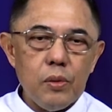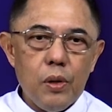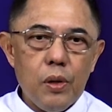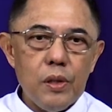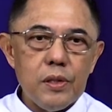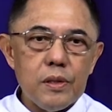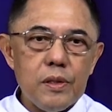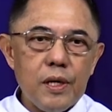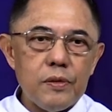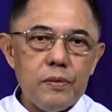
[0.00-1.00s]
all the
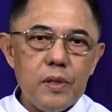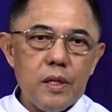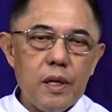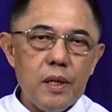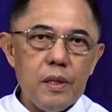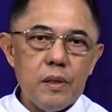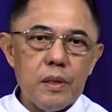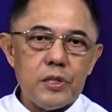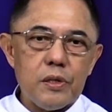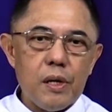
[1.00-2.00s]
death, decay, and
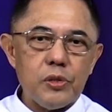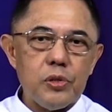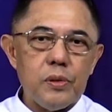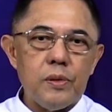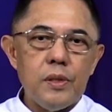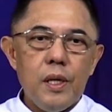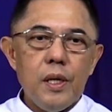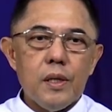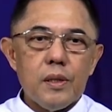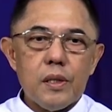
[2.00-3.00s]
destruction
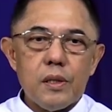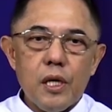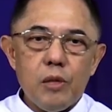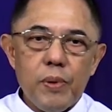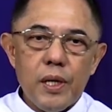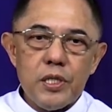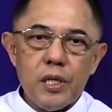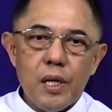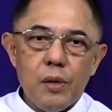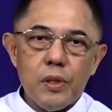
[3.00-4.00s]
that take place
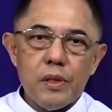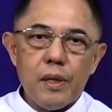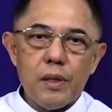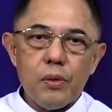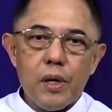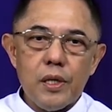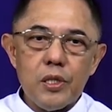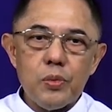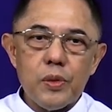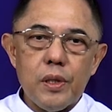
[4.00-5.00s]
in our
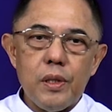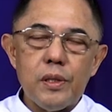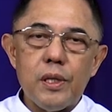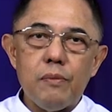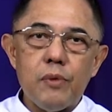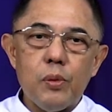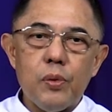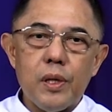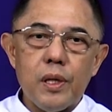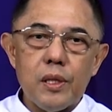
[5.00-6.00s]
terrorized world
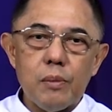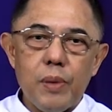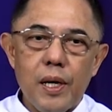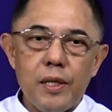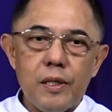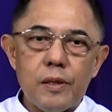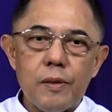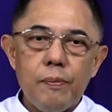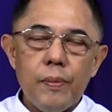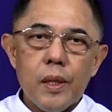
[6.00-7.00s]
everywhere in the planet,
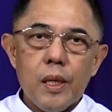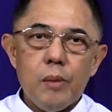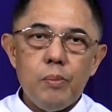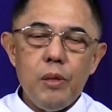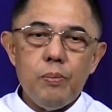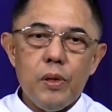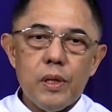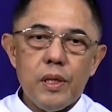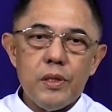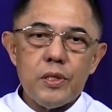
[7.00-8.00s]
people
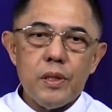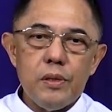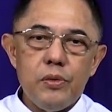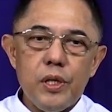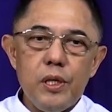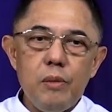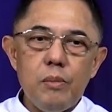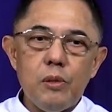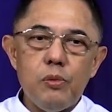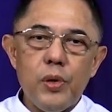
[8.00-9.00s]
can still dream
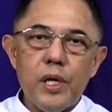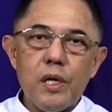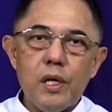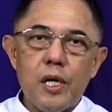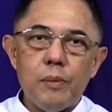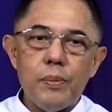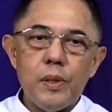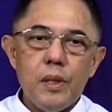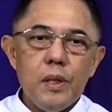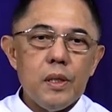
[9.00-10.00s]
of waking up
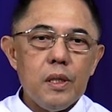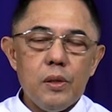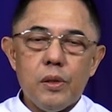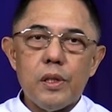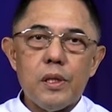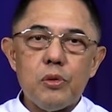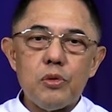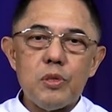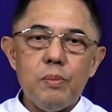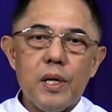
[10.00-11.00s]
in order to
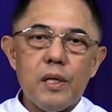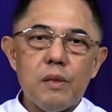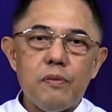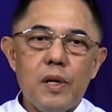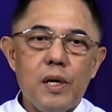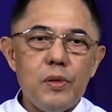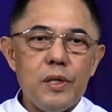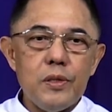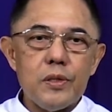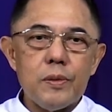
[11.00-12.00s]
smell the
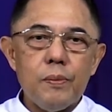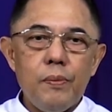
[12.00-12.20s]
flowers?